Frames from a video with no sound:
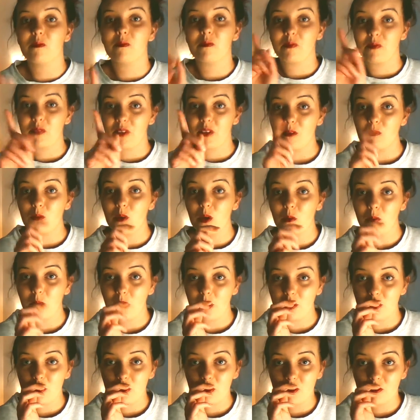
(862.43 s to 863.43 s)
in one of my
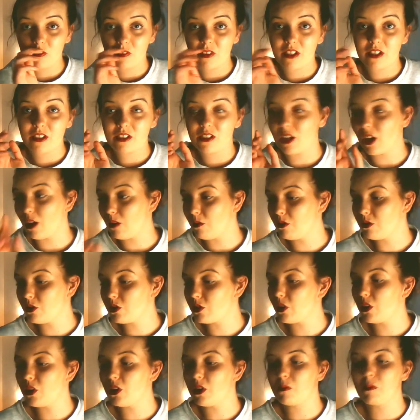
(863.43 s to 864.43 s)
YouTube videos, I will
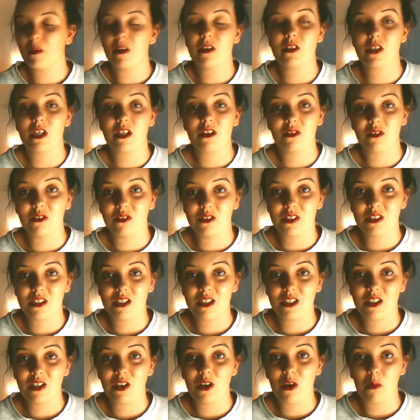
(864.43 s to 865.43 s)
show you my Jane
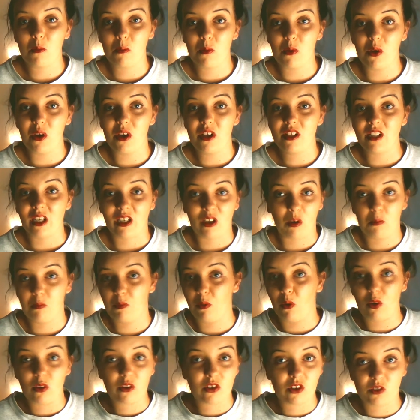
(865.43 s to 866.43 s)
Austen, but it's like a
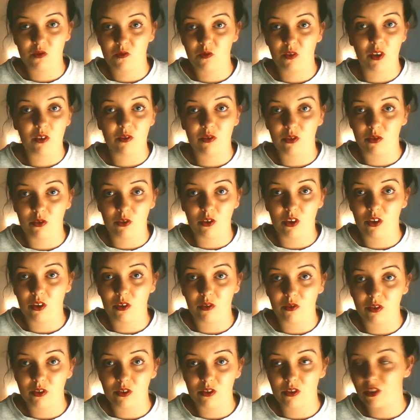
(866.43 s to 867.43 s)
book just full of all the
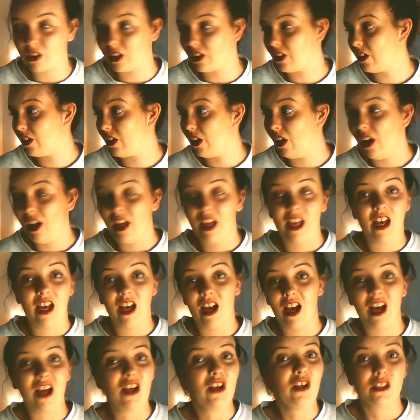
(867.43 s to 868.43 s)
novels.
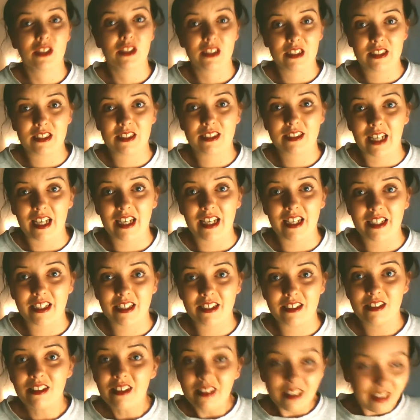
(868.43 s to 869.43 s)
It's
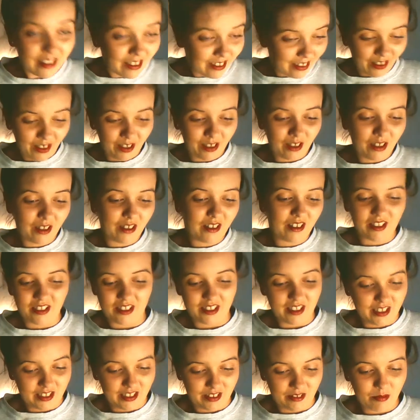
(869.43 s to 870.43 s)
insane.
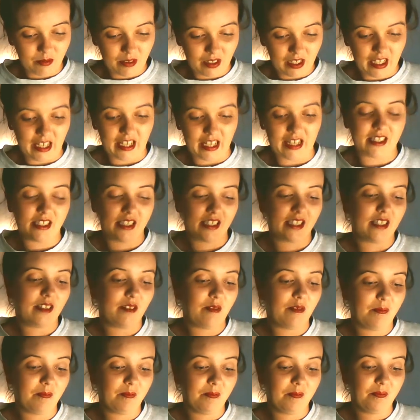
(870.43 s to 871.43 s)
But yes.
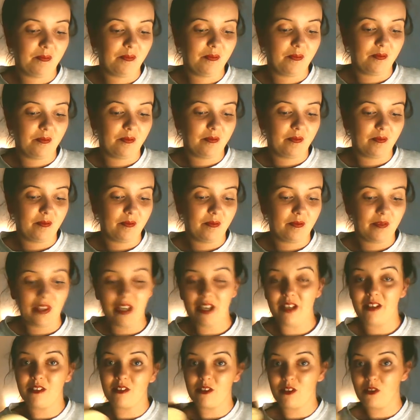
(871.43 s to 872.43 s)
Yeah,
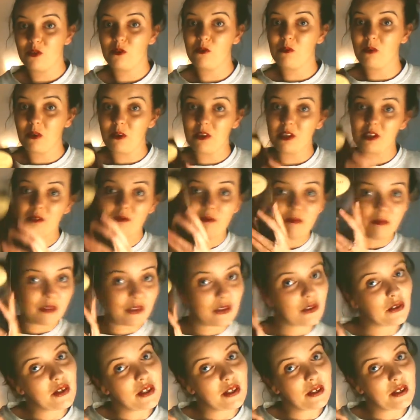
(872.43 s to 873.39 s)
you'll probably, majority